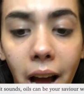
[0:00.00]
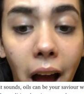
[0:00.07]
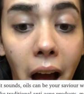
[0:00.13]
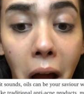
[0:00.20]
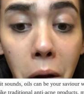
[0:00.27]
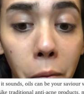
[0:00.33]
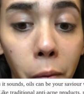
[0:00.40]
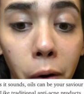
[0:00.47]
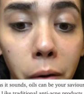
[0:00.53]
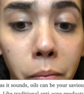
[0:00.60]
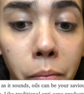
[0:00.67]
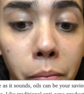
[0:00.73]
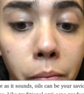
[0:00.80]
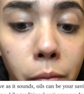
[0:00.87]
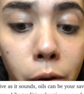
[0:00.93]
I would
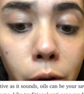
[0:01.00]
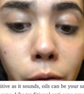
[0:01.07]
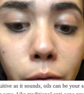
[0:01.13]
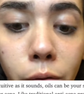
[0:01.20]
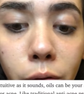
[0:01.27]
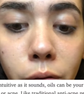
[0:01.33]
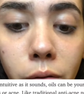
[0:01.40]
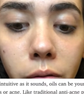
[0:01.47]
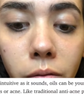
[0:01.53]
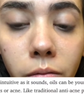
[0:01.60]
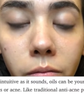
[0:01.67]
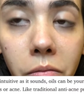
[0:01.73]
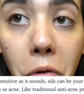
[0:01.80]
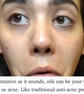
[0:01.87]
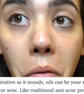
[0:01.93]
use
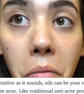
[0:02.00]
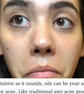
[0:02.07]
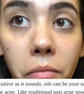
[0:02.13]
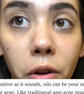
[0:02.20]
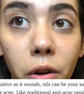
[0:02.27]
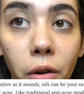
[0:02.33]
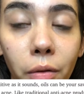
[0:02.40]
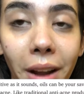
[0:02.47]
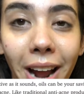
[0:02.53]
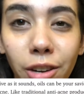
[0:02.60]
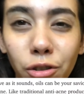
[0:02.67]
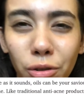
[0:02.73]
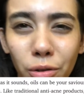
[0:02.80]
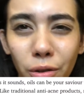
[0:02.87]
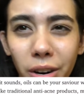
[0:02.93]

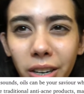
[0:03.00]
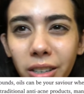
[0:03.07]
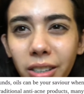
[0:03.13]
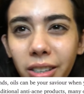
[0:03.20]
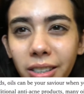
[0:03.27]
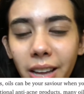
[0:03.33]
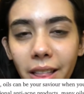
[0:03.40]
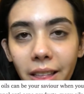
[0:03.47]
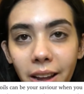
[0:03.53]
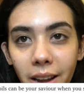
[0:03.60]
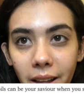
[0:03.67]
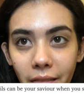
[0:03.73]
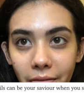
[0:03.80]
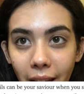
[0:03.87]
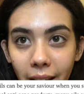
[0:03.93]
natural oils because I think
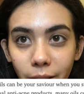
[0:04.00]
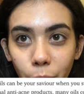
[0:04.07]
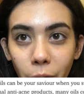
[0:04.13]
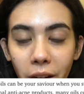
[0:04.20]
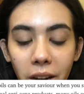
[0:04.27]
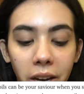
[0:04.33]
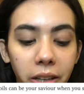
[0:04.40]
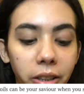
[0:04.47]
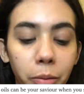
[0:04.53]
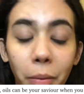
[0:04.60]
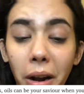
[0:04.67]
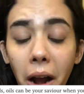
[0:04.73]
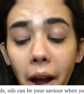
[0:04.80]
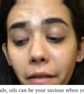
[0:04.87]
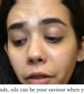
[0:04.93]
that's what it needs.
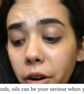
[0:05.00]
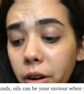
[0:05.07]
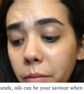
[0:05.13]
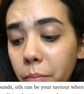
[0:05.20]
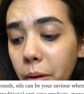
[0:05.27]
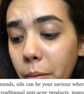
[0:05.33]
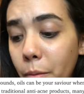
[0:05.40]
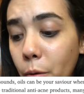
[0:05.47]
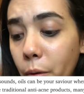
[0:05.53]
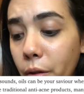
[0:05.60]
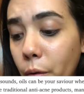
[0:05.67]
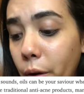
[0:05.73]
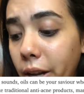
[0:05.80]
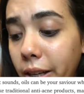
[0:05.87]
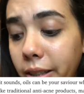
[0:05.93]
But I've heard people with
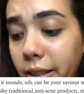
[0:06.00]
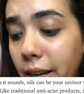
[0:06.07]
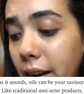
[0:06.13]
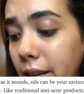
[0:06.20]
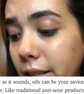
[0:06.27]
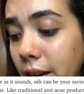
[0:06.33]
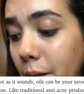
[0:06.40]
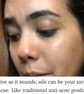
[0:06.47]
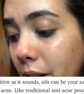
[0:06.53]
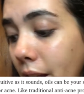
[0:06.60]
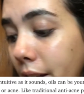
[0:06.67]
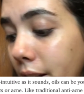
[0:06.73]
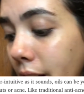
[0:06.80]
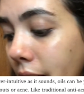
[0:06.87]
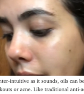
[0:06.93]
oily skin tell me
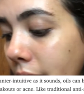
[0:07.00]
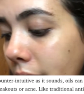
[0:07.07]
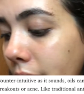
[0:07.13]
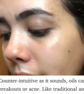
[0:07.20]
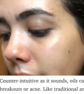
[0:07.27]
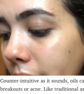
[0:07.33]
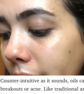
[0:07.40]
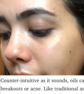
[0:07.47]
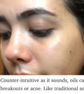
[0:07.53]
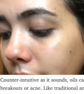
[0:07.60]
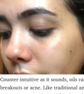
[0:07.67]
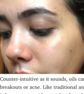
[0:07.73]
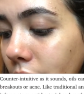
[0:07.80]
that that's